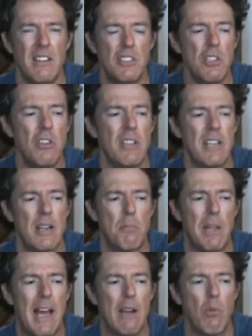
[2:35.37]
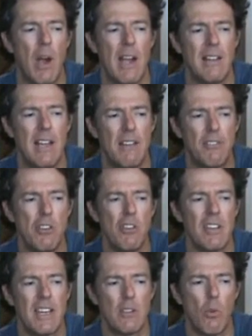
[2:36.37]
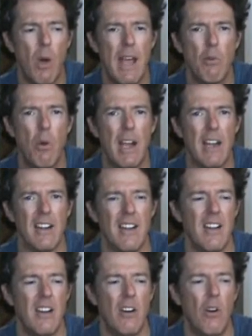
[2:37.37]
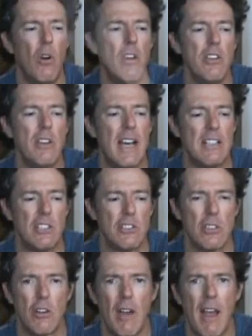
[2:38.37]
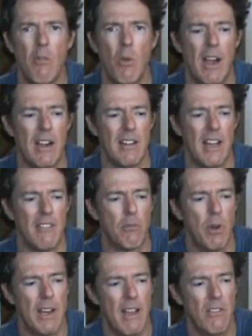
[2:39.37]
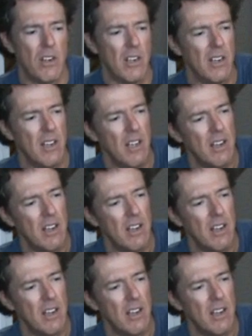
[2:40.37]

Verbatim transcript: So you only got a black wire left, or you only got the white wire, or you got just the ground wire left, whatever.